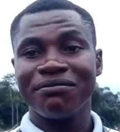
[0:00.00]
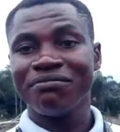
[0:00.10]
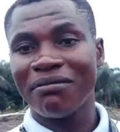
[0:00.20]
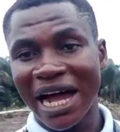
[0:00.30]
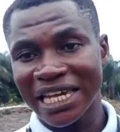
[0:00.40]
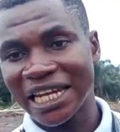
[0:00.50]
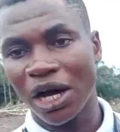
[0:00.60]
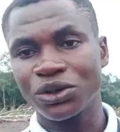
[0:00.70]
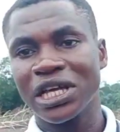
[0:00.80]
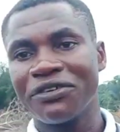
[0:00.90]
marking
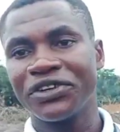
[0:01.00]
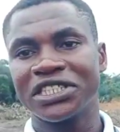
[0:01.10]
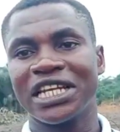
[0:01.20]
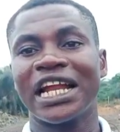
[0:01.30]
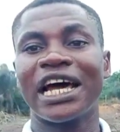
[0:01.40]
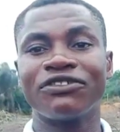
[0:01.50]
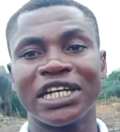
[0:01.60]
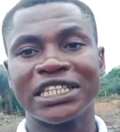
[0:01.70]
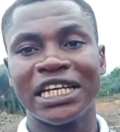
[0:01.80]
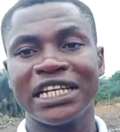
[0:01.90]
out everything and
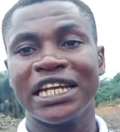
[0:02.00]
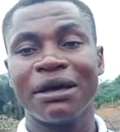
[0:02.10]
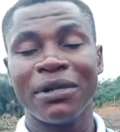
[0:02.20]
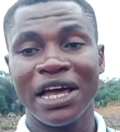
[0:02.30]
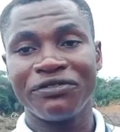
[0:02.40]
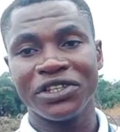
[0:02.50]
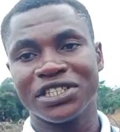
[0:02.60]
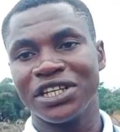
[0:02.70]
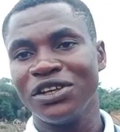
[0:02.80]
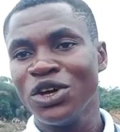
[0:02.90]
after telling them
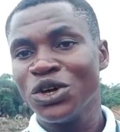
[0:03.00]
everything.